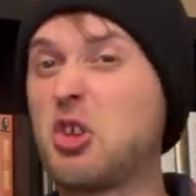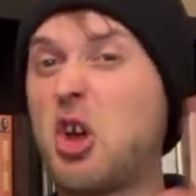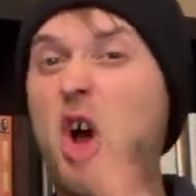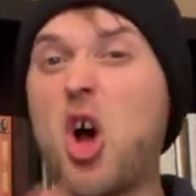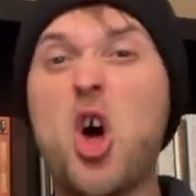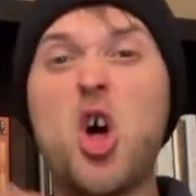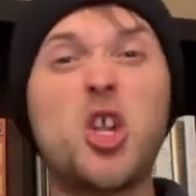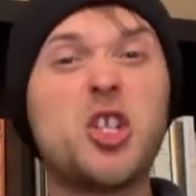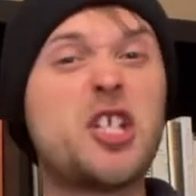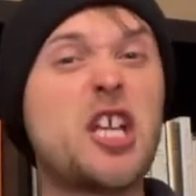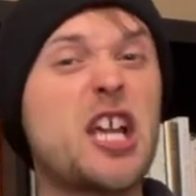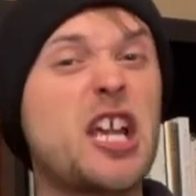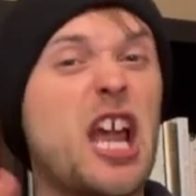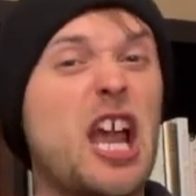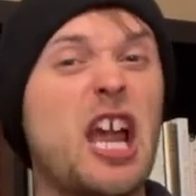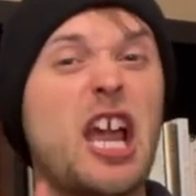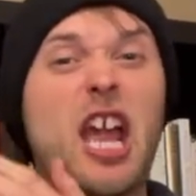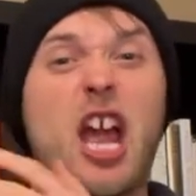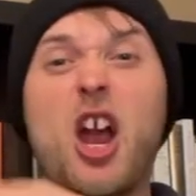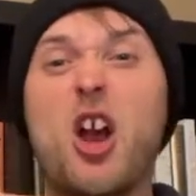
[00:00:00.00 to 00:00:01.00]
All taken
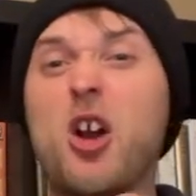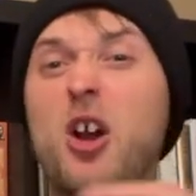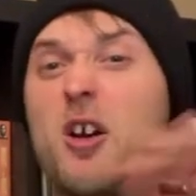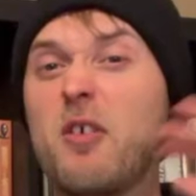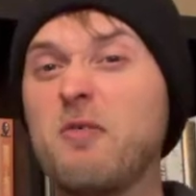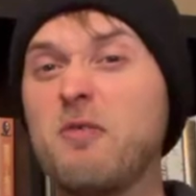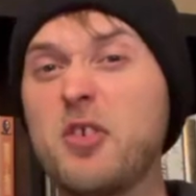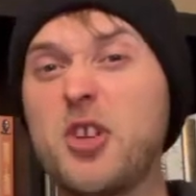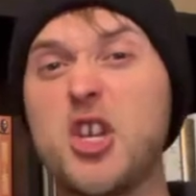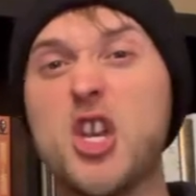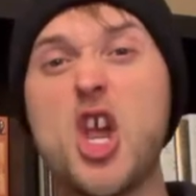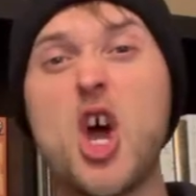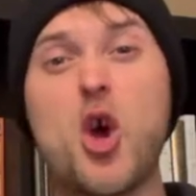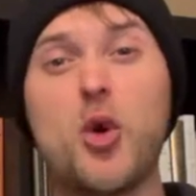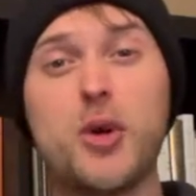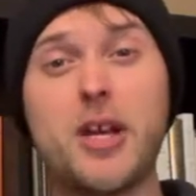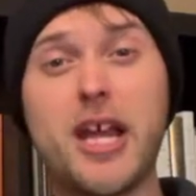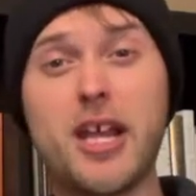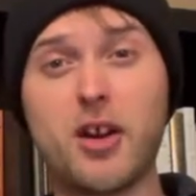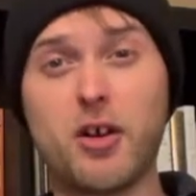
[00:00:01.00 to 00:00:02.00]
care of. No
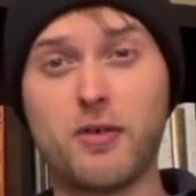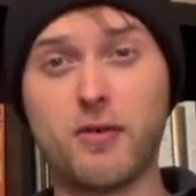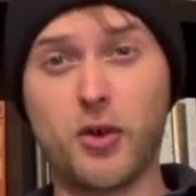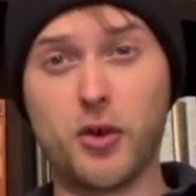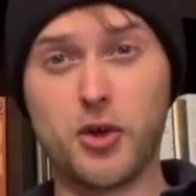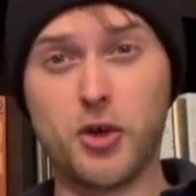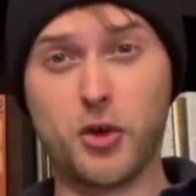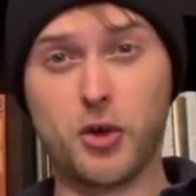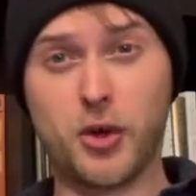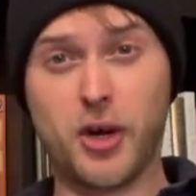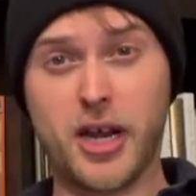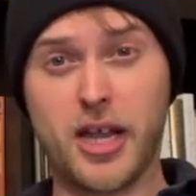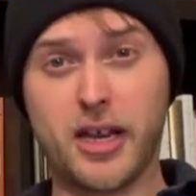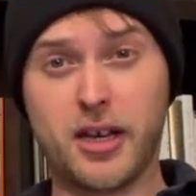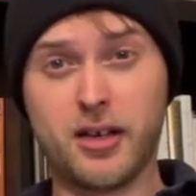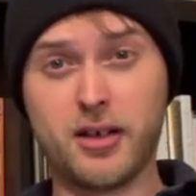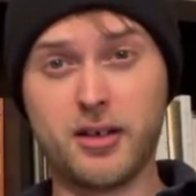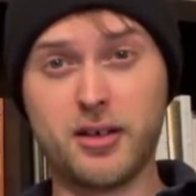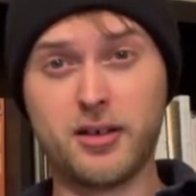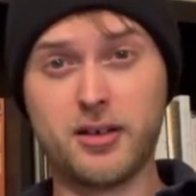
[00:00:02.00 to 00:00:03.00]
NATO for Ukraine.
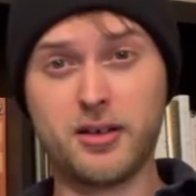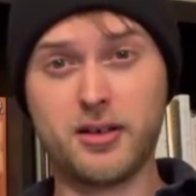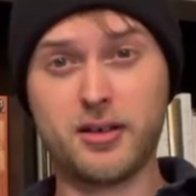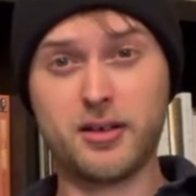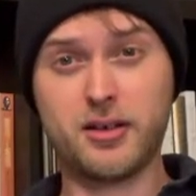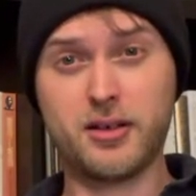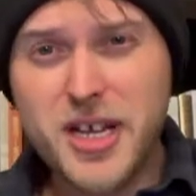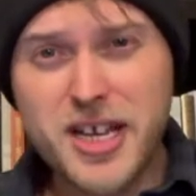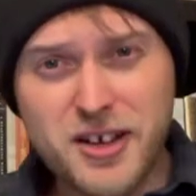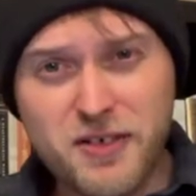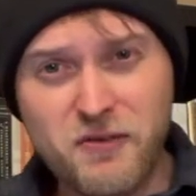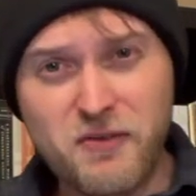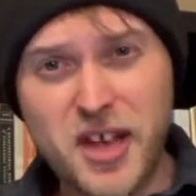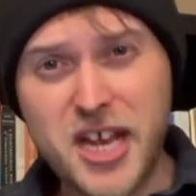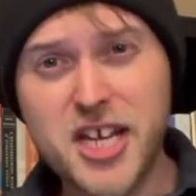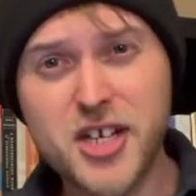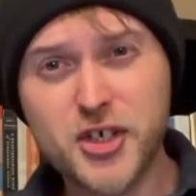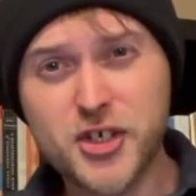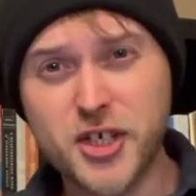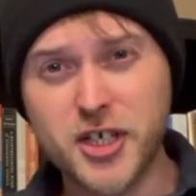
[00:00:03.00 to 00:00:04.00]
No
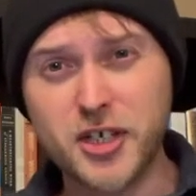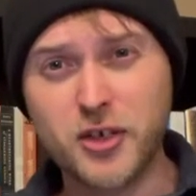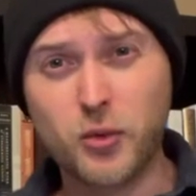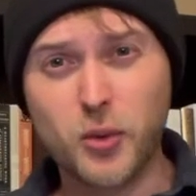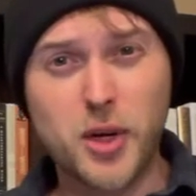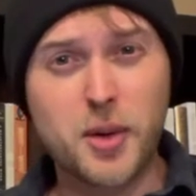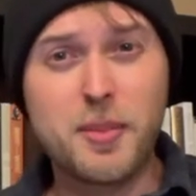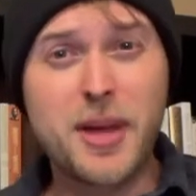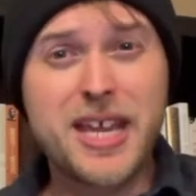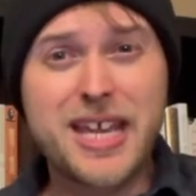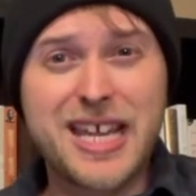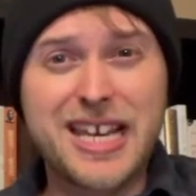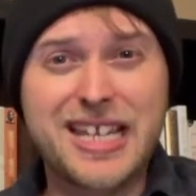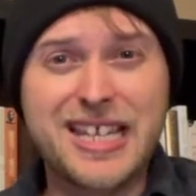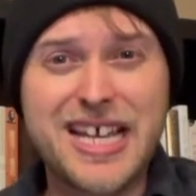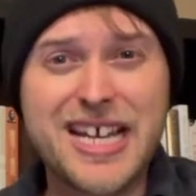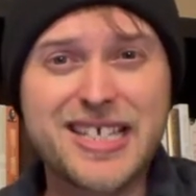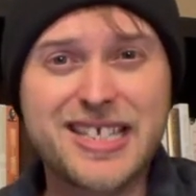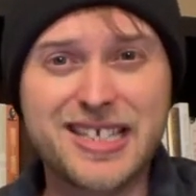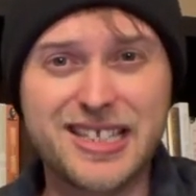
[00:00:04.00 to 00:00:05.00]
invasion would make it
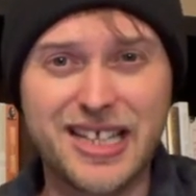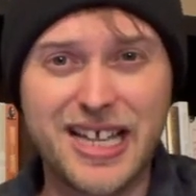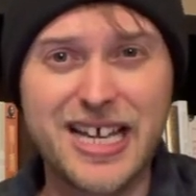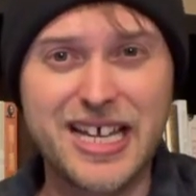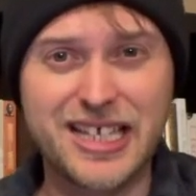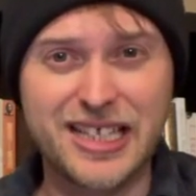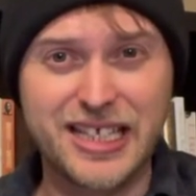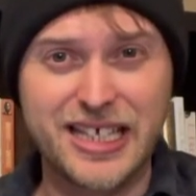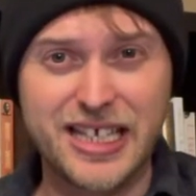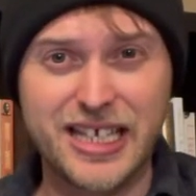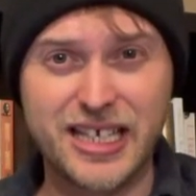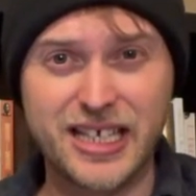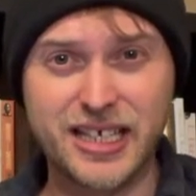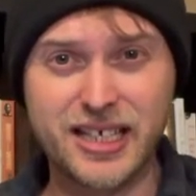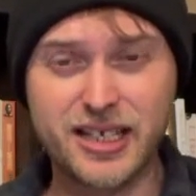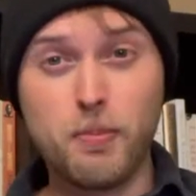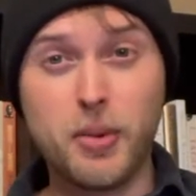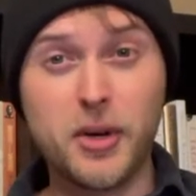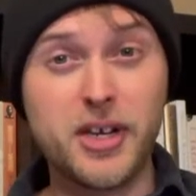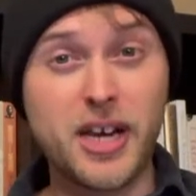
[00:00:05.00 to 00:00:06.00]
less likely.
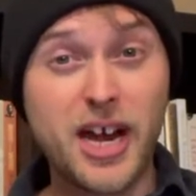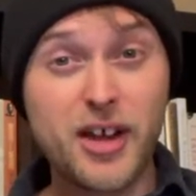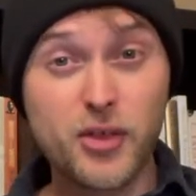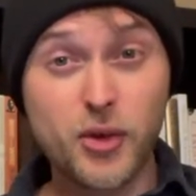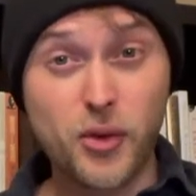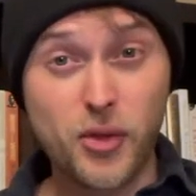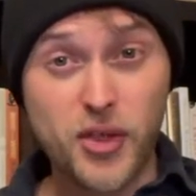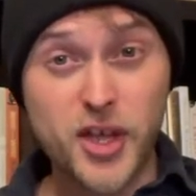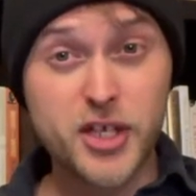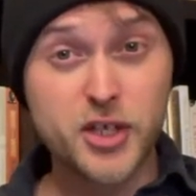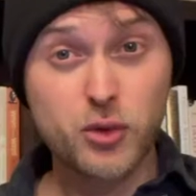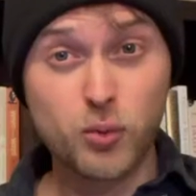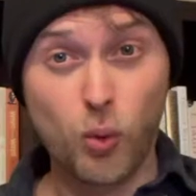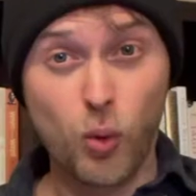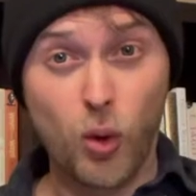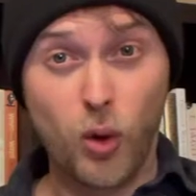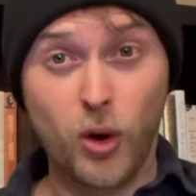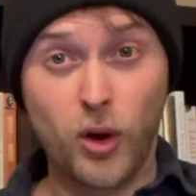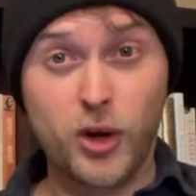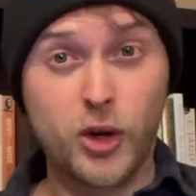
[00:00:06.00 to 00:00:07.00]
But neither this
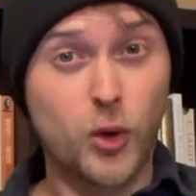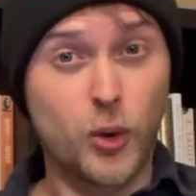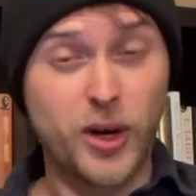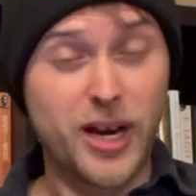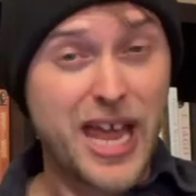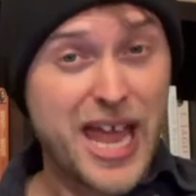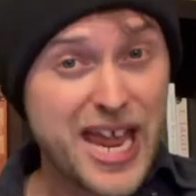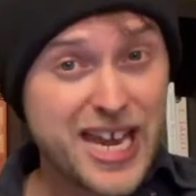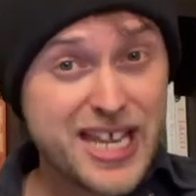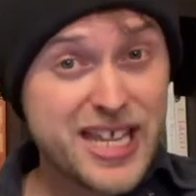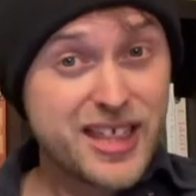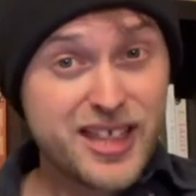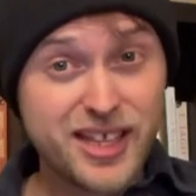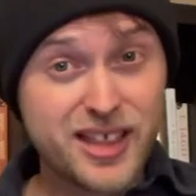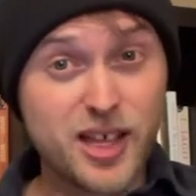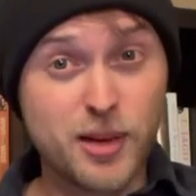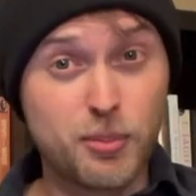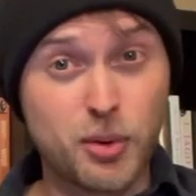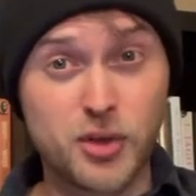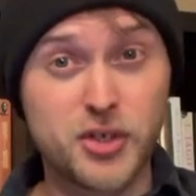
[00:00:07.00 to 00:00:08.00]
war nor anything
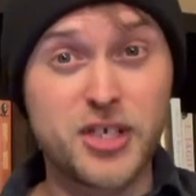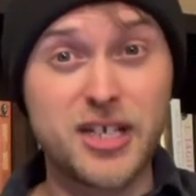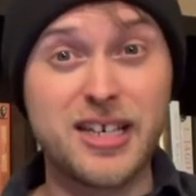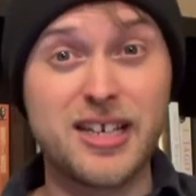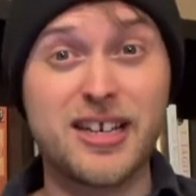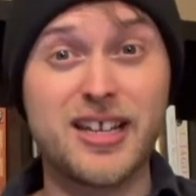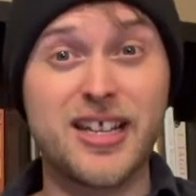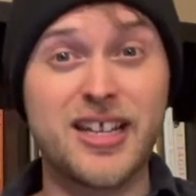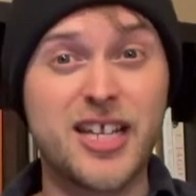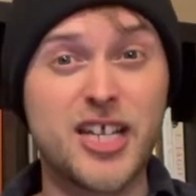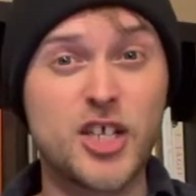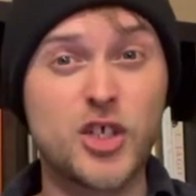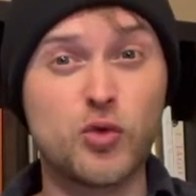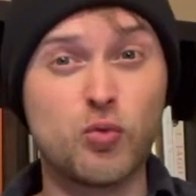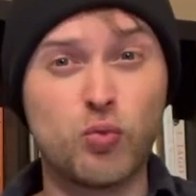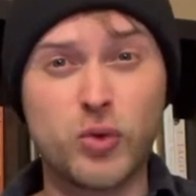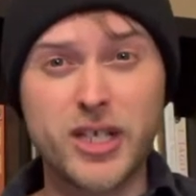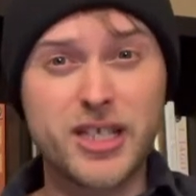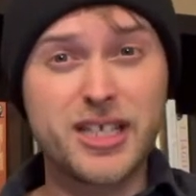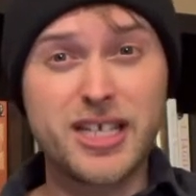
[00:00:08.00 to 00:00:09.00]
that preceded it
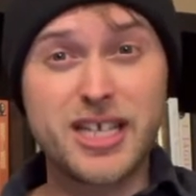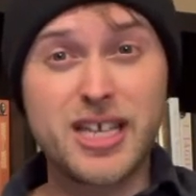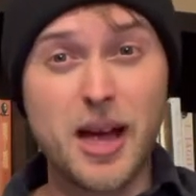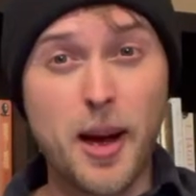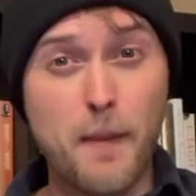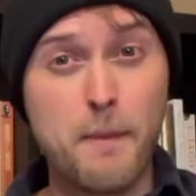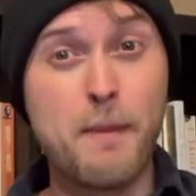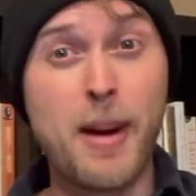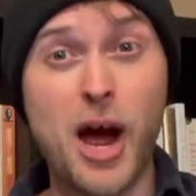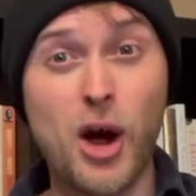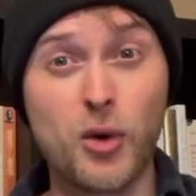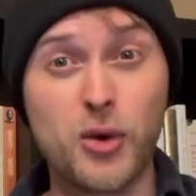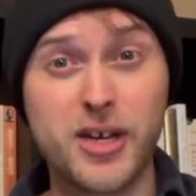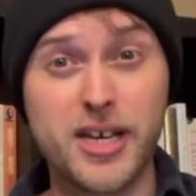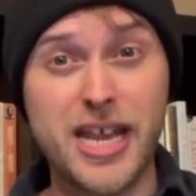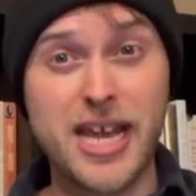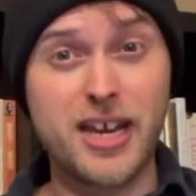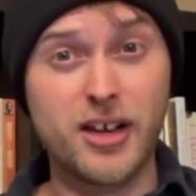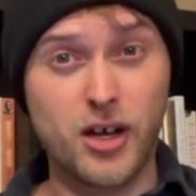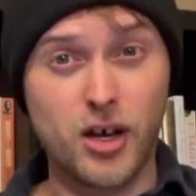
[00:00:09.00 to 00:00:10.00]
is really about
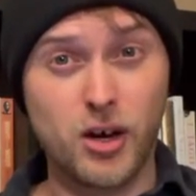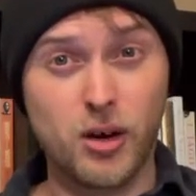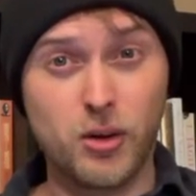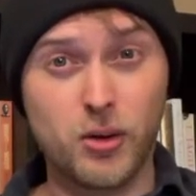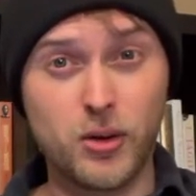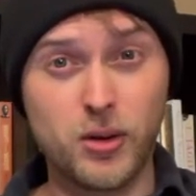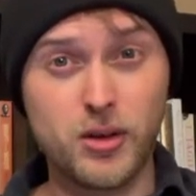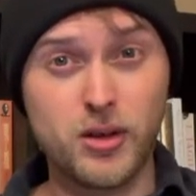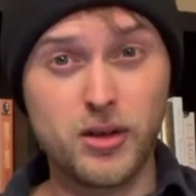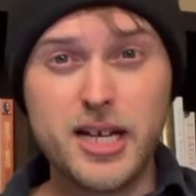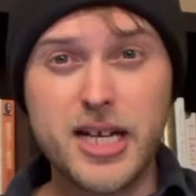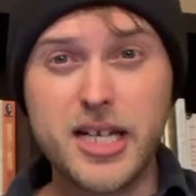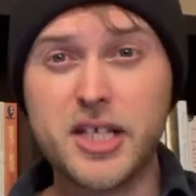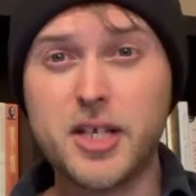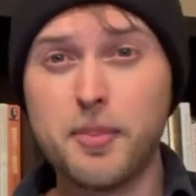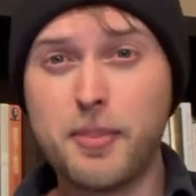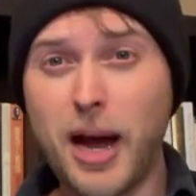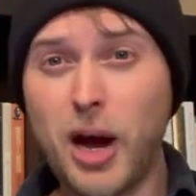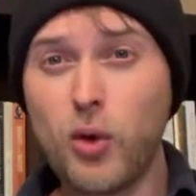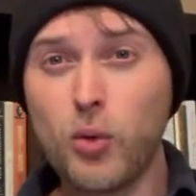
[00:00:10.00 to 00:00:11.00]
NATO. It's
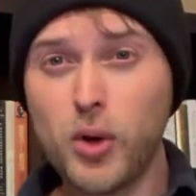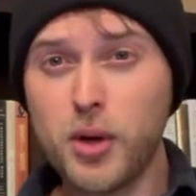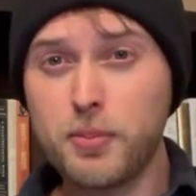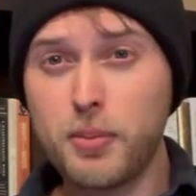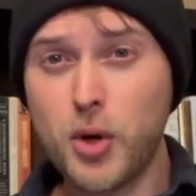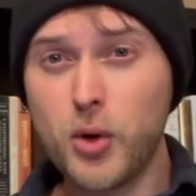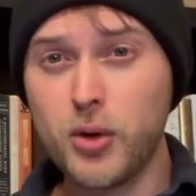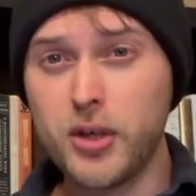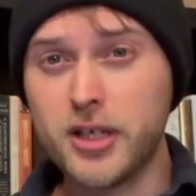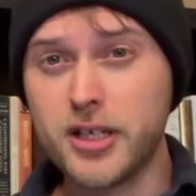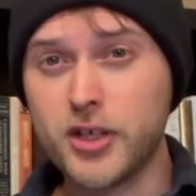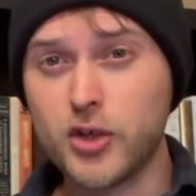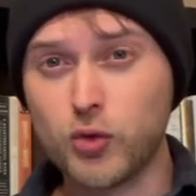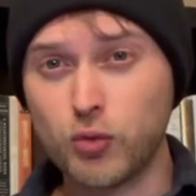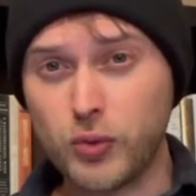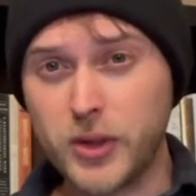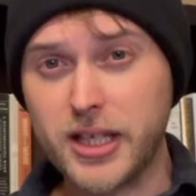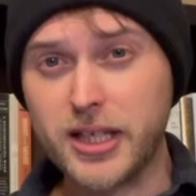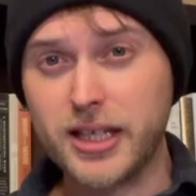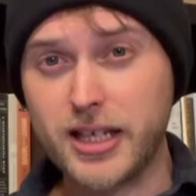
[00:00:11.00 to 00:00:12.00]
about what Putin is
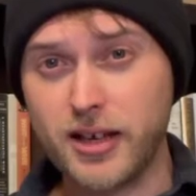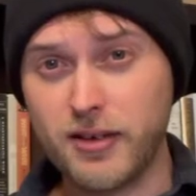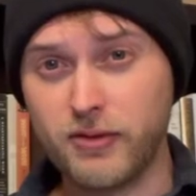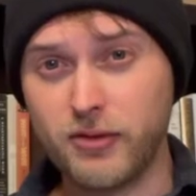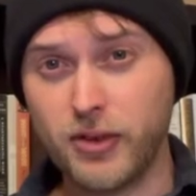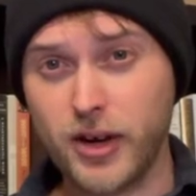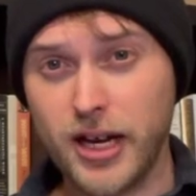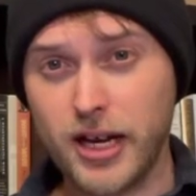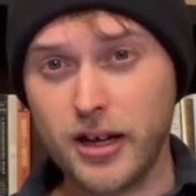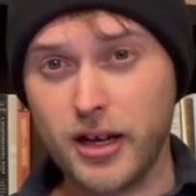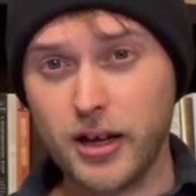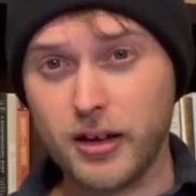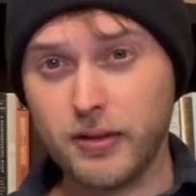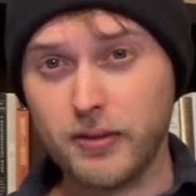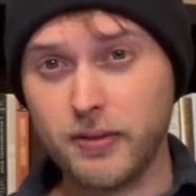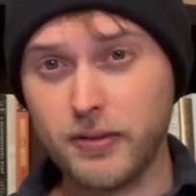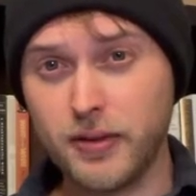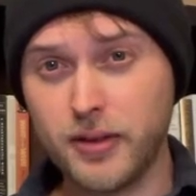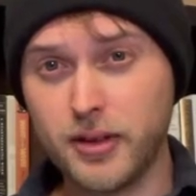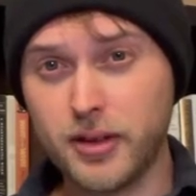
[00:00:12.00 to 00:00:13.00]
really afraid of.